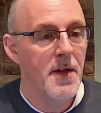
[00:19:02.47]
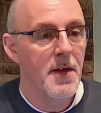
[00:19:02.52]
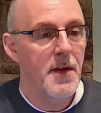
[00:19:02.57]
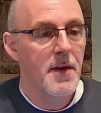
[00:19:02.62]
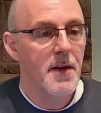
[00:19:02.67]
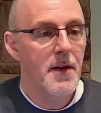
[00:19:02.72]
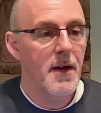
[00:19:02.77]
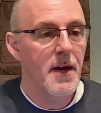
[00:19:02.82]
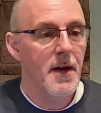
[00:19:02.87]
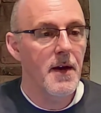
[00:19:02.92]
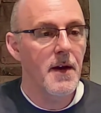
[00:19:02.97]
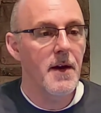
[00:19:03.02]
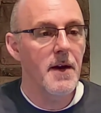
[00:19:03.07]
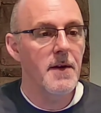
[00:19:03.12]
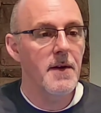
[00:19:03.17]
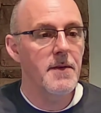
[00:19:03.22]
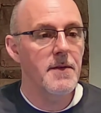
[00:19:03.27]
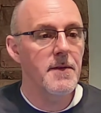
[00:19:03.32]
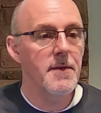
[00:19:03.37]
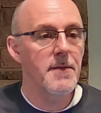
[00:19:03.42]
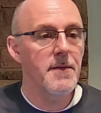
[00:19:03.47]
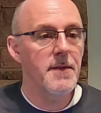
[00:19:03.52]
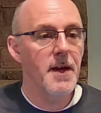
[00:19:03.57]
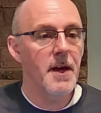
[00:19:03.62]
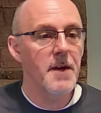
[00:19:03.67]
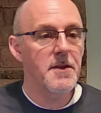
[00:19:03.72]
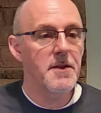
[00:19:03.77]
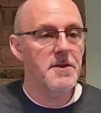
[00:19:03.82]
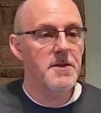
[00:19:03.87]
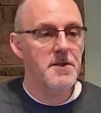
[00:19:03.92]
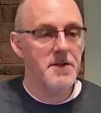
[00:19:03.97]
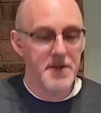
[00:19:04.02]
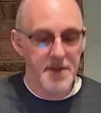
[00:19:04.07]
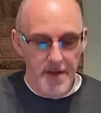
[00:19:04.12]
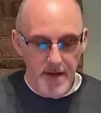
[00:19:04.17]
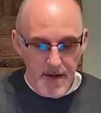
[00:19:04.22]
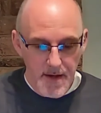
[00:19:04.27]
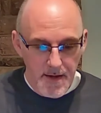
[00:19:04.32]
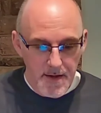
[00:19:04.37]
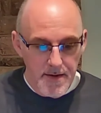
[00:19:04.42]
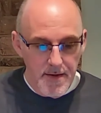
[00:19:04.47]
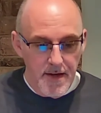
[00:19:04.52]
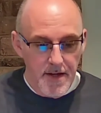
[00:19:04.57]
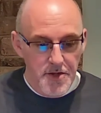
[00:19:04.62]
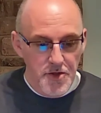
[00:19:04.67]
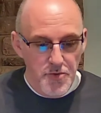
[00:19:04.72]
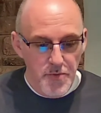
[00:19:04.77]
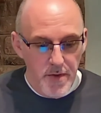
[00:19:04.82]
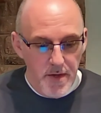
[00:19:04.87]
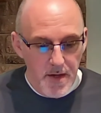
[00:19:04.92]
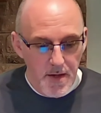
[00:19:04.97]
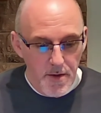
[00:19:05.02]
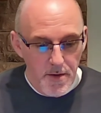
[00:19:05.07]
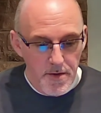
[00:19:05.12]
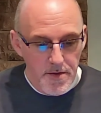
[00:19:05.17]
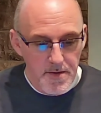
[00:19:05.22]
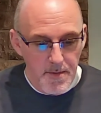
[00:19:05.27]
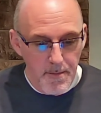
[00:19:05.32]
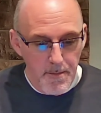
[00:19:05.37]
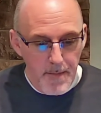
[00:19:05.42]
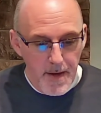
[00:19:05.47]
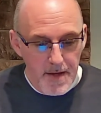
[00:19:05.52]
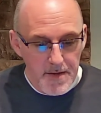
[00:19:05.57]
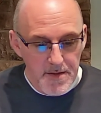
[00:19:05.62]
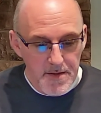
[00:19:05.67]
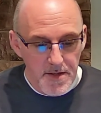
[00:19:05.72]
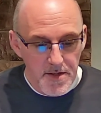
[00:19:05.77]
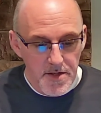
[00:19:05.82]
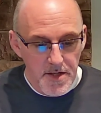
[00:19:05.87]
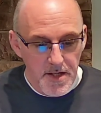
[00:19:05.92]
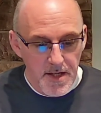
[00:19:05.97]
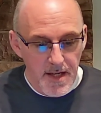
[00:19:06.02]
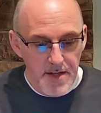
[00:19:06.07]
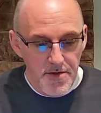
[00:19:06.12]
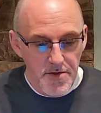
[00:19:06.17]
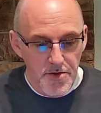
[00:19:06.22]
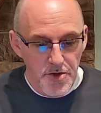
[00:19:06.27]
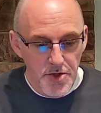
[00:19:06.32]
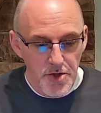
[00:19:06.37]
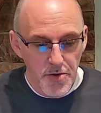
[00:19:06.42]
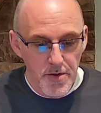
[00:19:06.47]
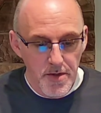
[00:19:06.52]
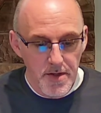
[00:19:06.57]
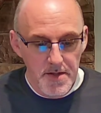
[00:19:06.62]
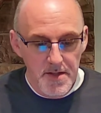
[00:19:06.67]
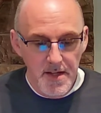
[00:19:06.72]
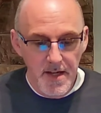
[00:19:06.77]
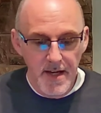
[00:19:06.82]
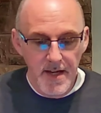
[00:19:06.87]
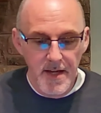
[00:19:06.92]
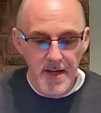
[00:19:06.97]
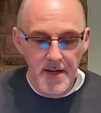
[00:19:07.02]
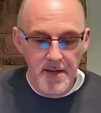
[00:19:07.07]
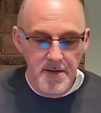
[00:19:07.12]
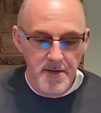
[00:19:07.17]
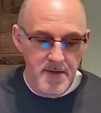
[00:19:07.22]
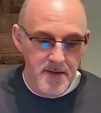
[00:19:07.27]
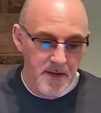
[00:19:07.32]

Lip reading: Now this next one here is a message against Judah's kings.